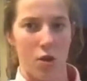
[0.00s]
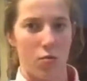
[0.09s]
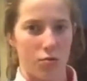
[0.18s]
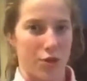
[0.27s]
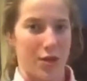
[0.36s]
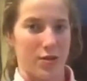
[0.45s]
You
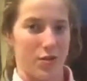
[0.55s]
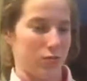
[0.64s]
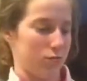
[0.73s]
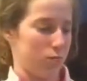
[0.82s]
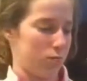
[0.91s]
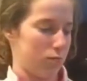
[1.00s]
don't
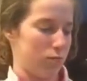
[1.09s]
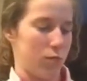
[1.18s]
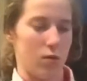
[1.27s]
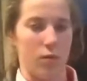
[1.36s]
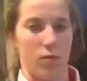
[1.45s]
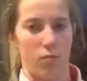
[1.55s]
change your,
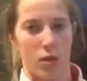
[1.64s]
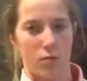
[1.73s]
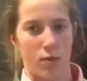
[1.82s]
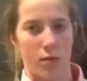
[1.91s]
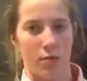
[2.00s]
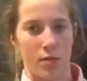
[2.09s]
well, for
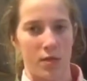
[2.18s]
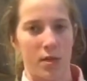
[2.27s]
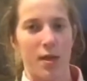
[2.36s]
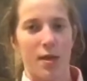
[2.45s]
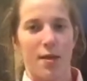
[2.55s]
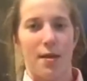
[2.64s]
me, it's my
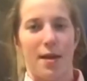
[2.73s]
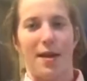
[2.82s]
left hand.